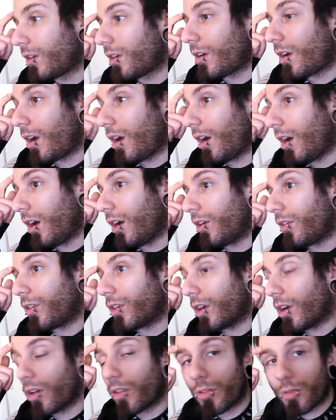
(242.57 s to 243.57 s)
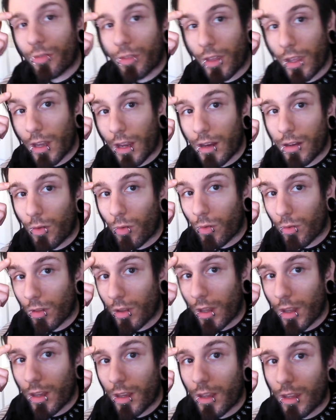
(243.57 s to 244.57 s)
The other thing I don't
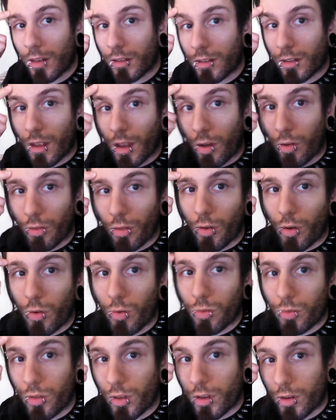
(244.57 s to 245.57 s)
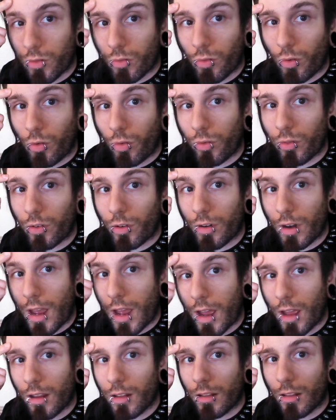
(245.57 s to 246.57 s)
like is that although the controls are
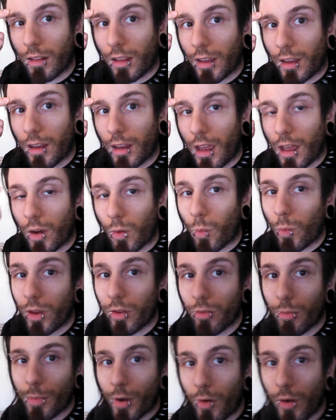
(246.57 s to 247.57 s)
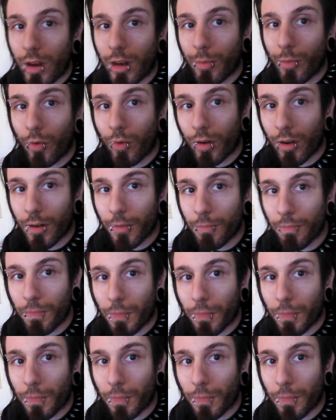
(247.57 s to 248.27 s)
not like on a Wii remote anymore,